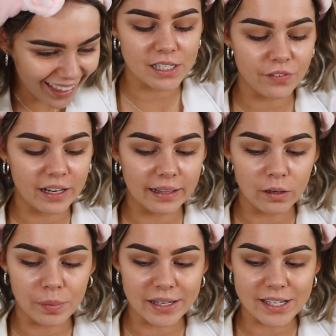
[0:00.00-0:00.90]
These feel a
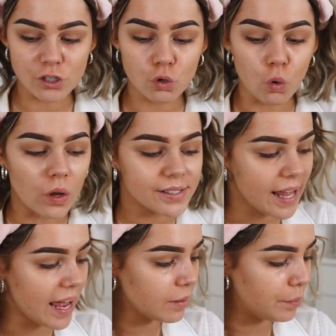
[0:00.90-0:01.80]
little bit
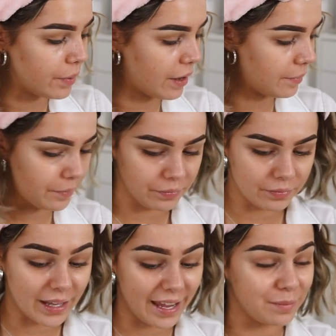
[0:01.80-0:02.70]
disgusting, but
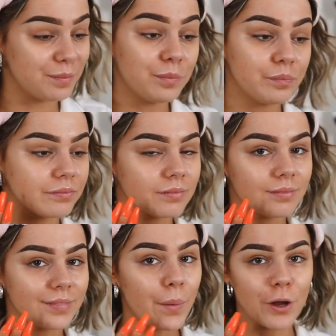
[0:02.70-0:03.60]
they
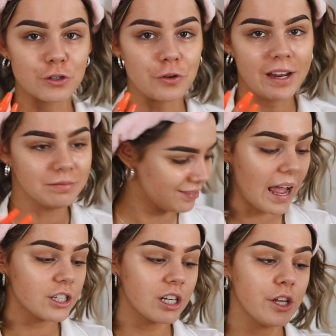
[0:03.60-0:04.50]
work a treat.
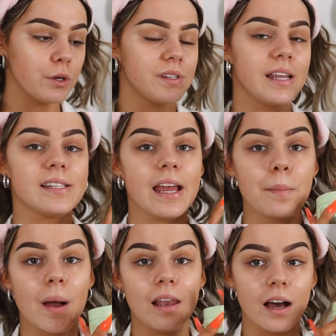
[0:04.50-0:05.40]
I actually used these
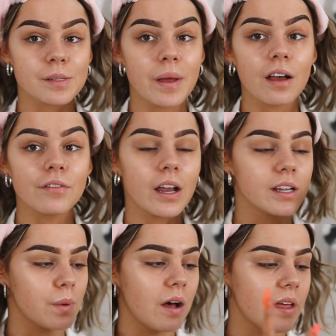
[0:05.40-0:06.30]
in my last makeup video
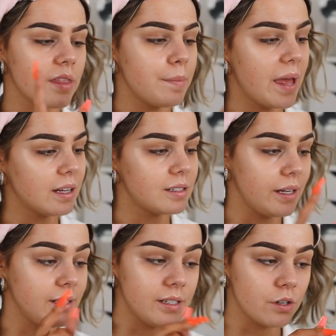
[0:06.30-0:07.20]
as well. They're the
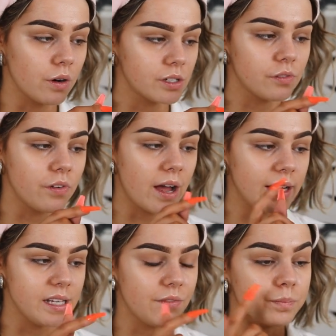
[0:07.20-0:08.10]
Pixie
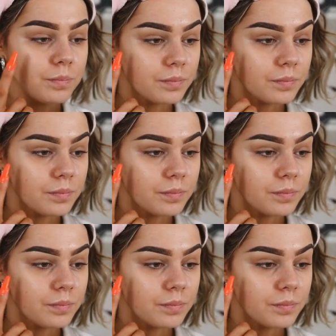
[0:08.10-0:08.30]
Detoxify